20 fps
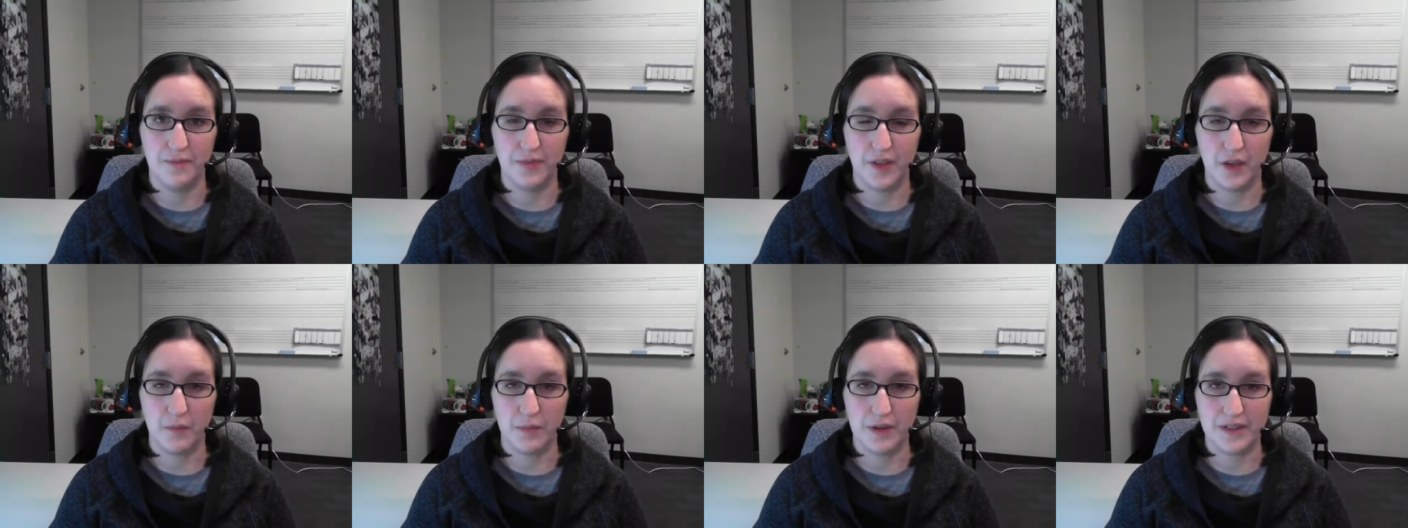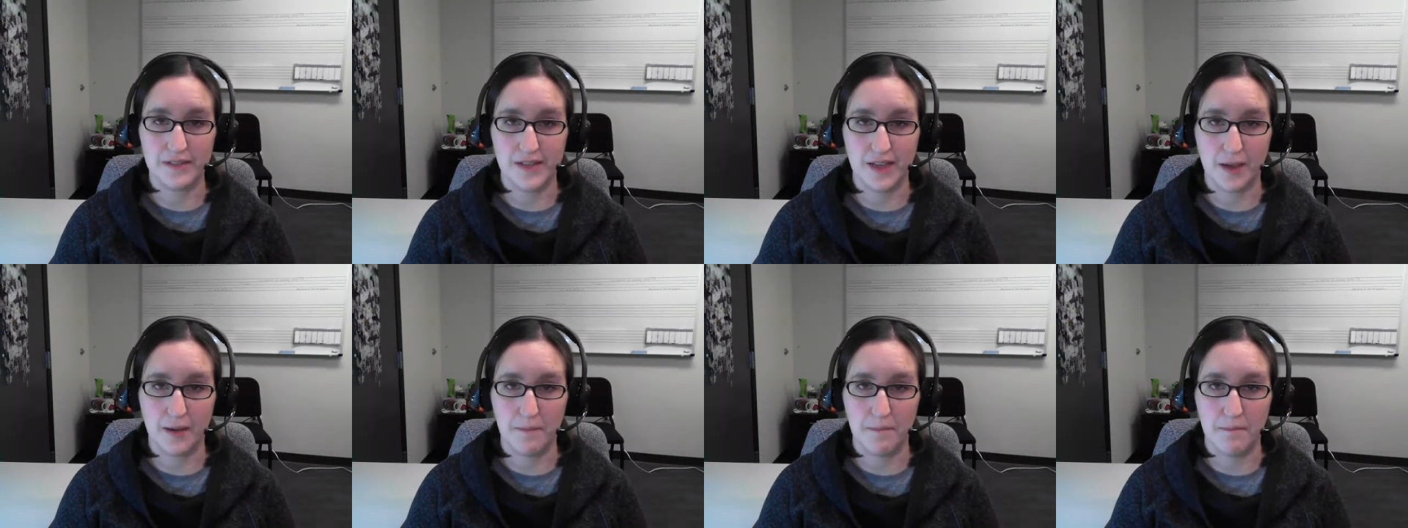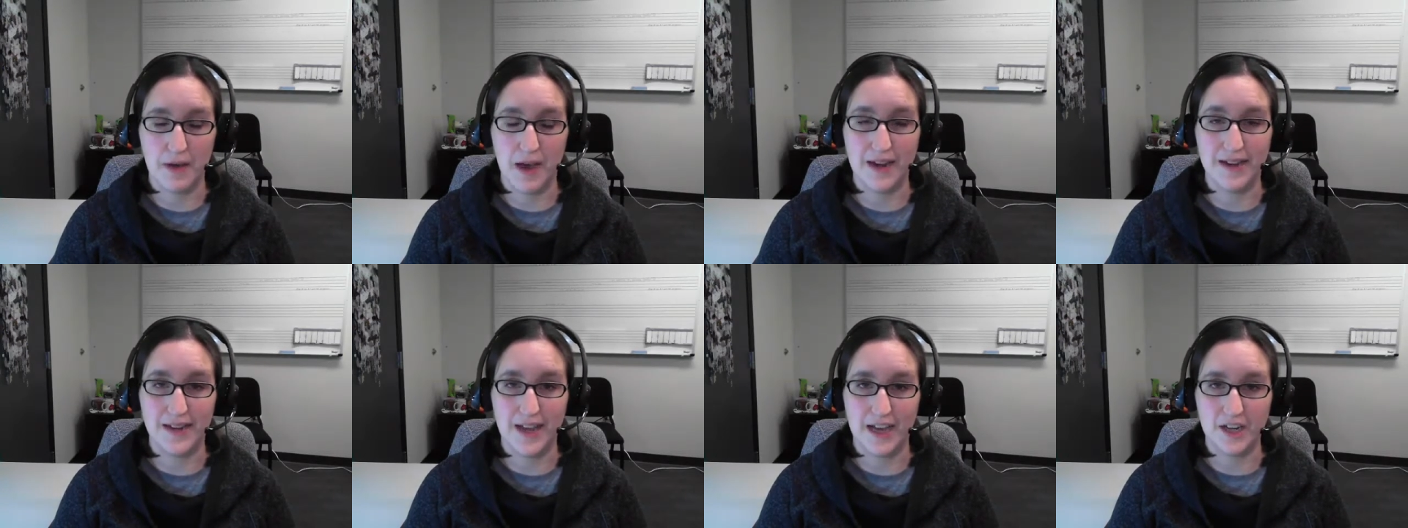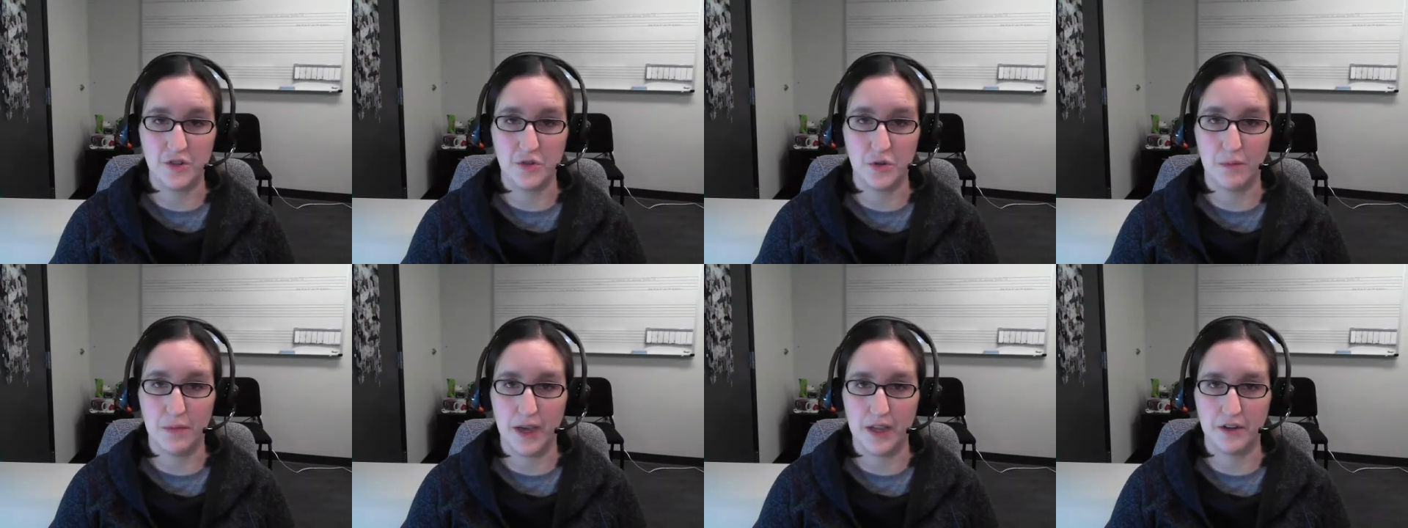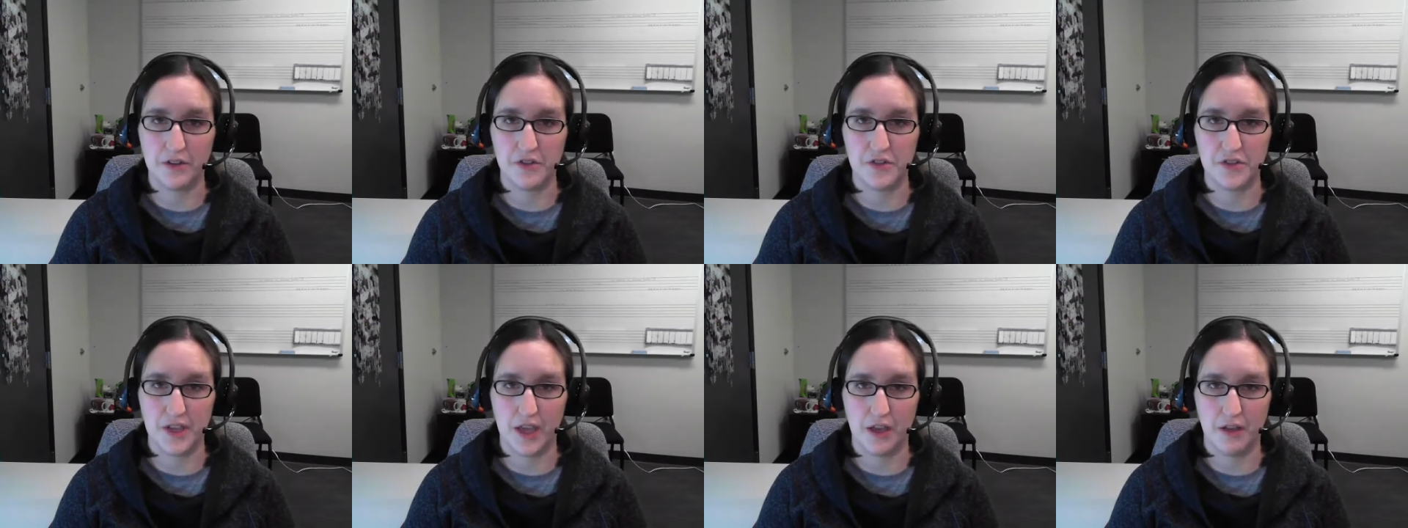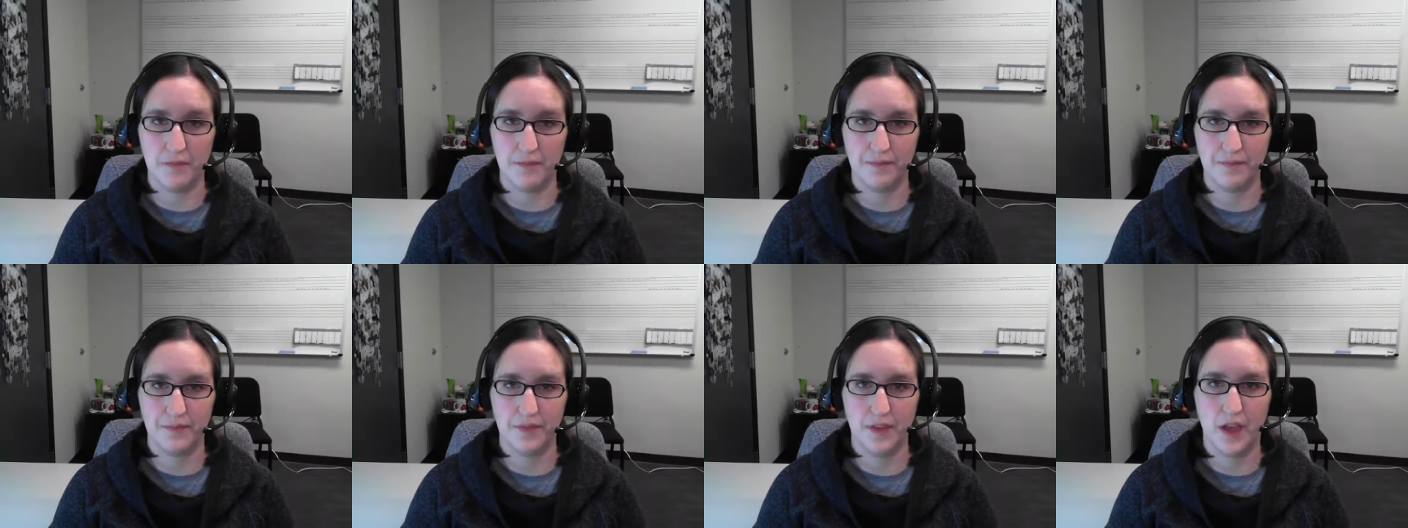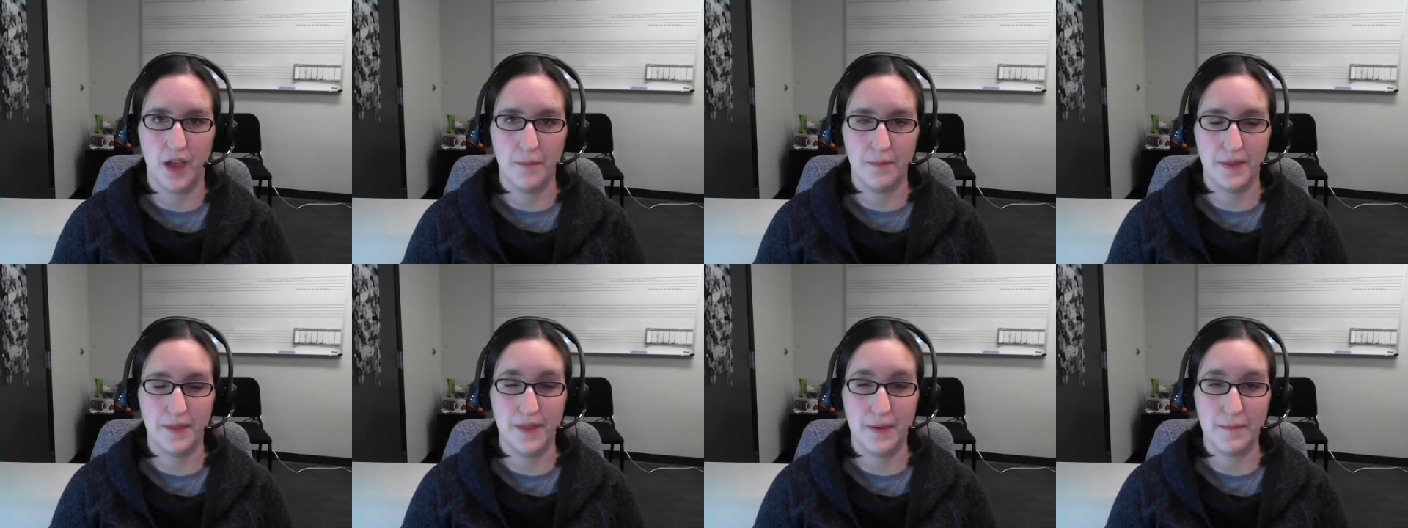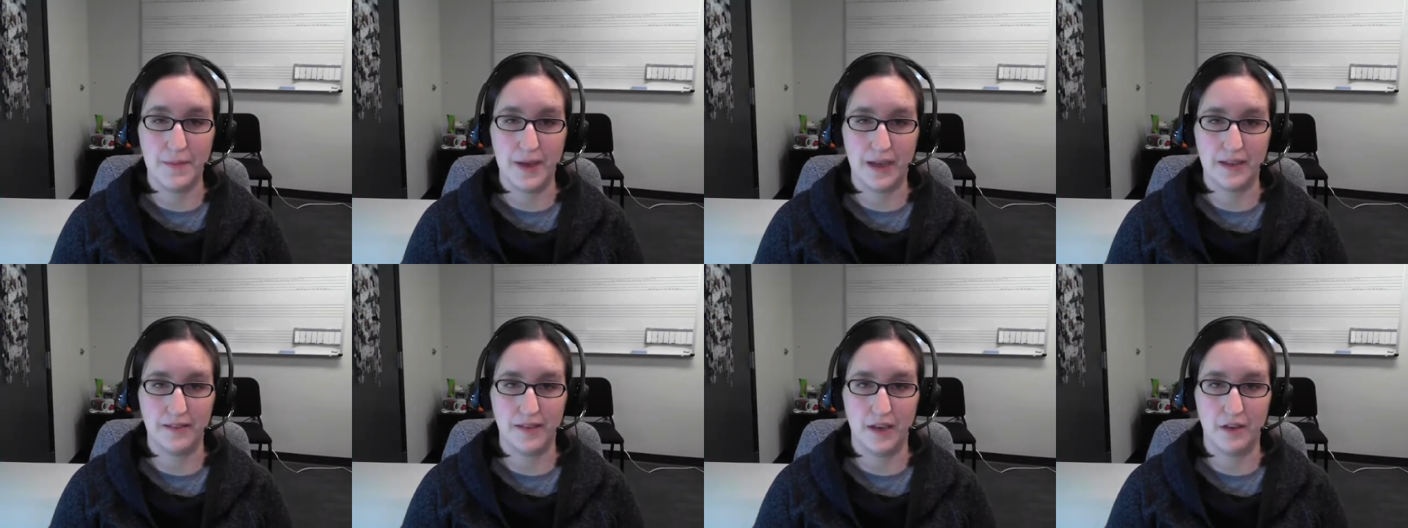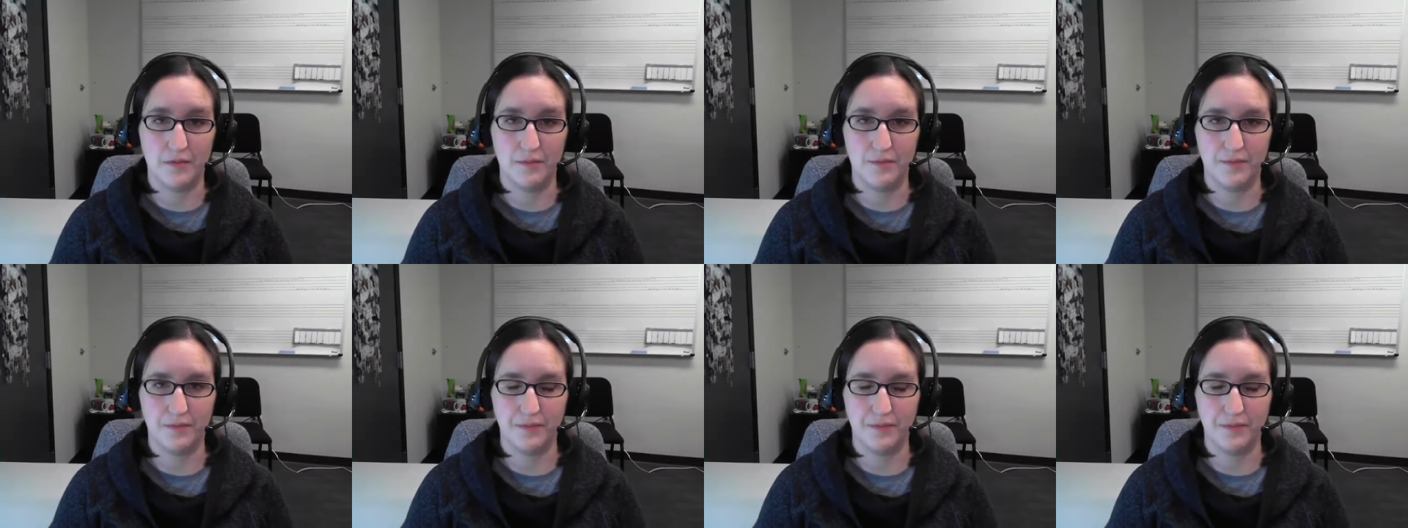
I'm going to sing a natural minor scale, up and then back down.